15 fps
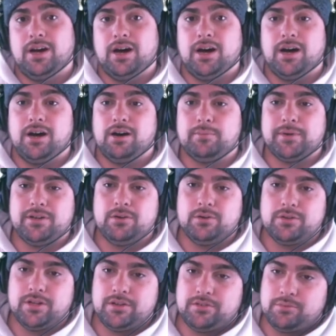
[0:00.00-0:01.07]
I'll be
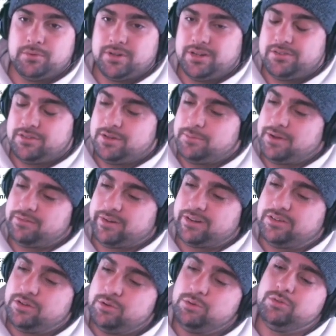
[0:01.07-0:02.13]
doing this and releasing them every
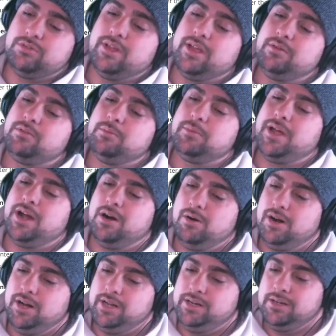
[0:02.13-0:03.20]
Tuesday from now
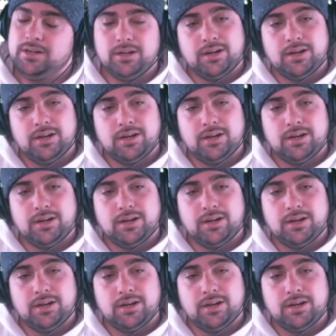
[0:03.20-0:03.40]
on.